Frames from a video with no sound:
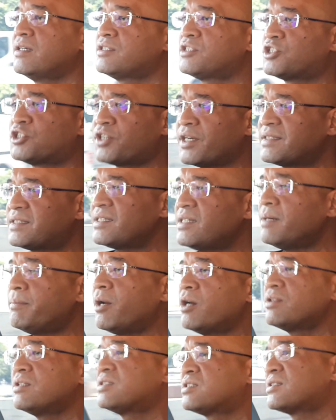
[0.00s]
stressing
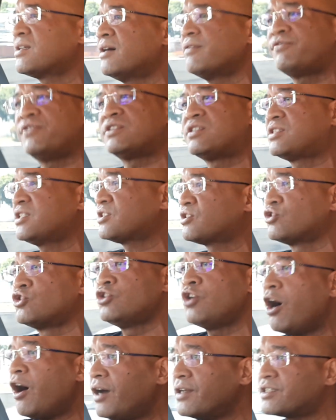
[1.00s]
about this stuff is just
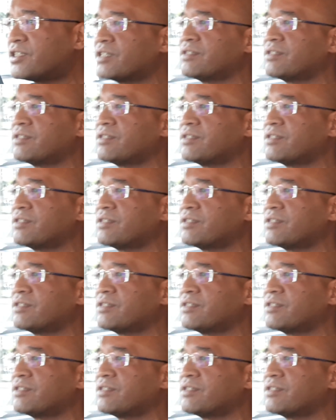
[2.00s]
not